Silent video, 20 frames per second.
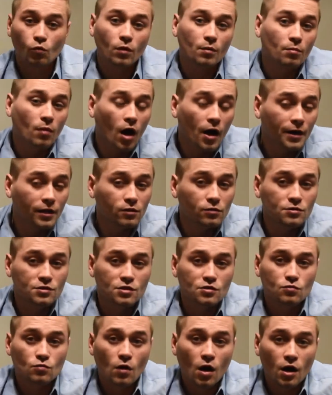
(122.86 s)
When body
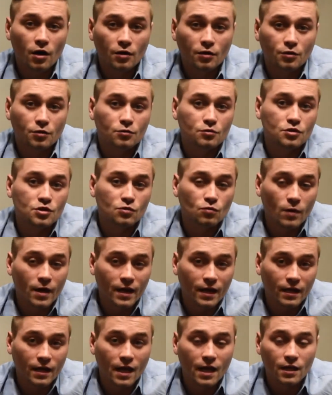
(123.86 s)
loses water through
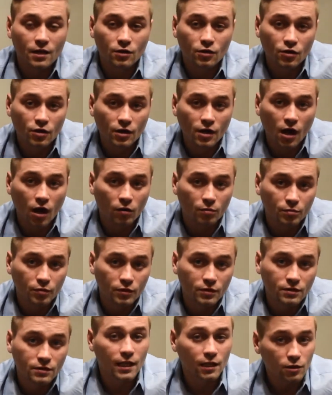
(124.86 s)
sweating and urine
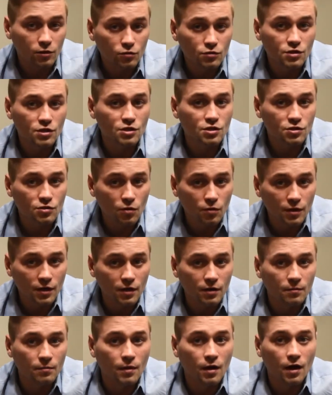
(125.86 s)
output, it loses
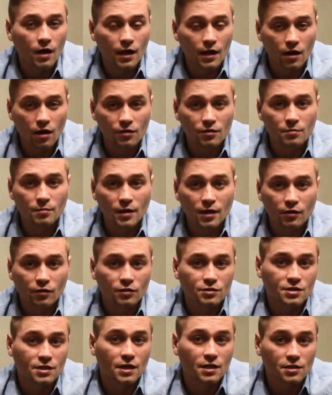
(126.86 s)
sodium and other minerals
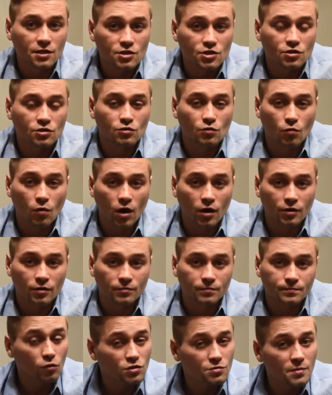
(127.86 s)
in addition to water.
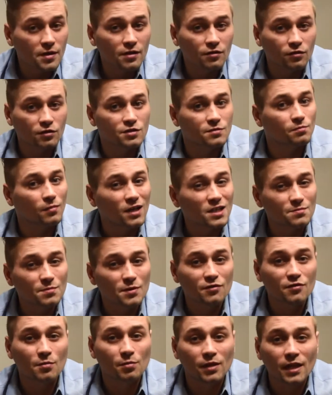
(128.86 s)
Those minerals must be
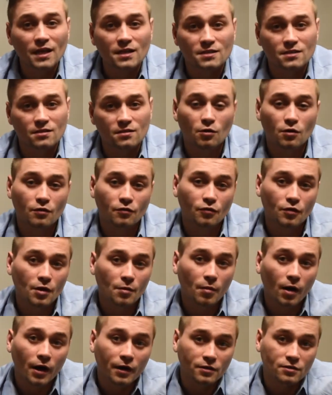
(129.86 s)
replaced in order for your
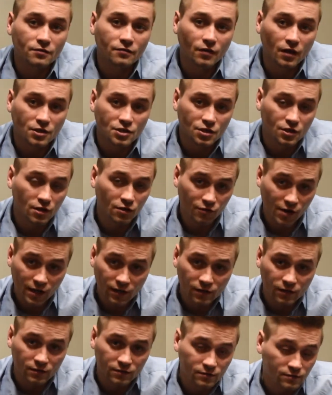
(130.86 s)
body to function
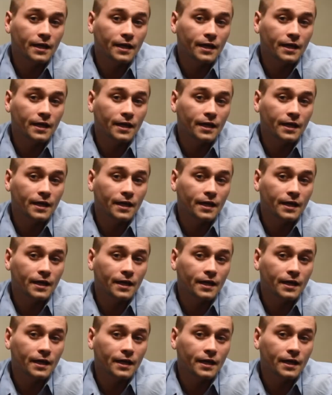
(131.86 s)
correctly.